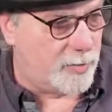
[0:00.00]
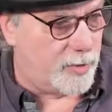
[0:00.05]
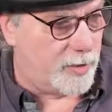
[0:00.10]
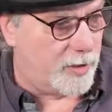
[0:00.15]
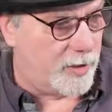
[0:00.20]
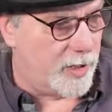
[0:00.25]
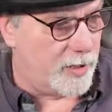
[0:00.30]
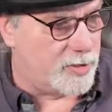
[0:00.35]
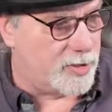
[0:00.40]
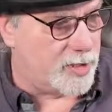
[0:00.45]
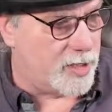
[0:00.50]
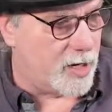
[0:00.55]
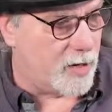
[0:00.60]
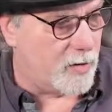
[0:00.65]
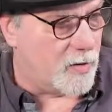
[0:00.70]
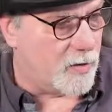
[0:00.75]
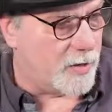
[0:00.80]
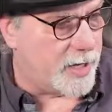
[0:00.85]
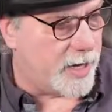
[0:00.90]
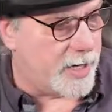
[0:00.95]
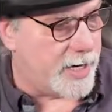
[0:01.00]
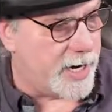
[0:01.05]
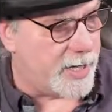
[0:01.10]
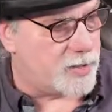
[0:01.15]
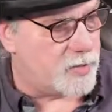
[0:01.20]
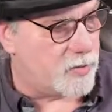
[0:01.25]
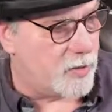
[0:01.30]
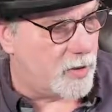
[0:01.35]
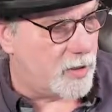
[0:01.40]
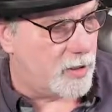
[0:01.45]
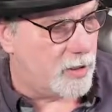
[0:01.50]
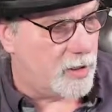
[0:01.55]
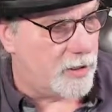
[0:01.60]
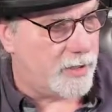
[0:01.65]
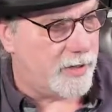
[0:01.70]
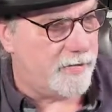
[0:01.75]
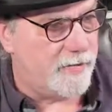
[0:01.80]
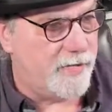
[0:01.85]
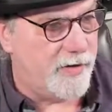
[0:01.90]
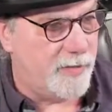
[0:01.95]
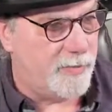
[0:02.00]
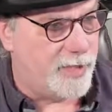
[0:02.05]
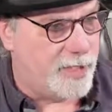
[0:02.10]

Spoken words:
programs go? Okay, next we're going to look at Family